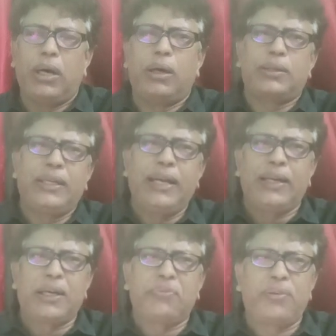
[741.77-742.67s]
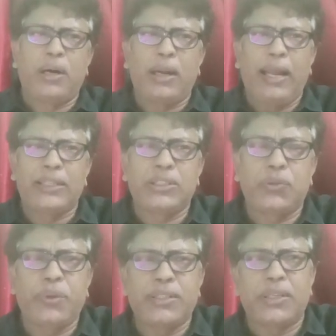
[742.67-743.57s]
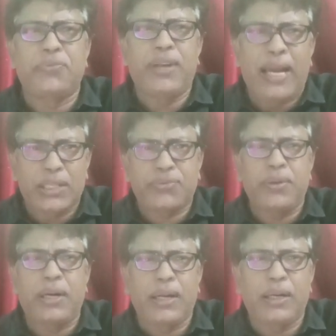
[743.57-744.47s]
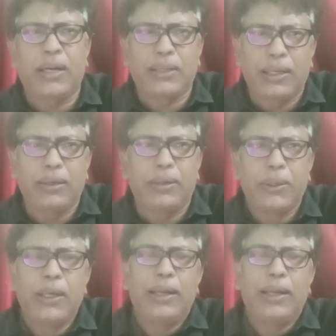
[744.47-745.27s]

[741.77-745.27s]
created flood-like situation, flash flood and other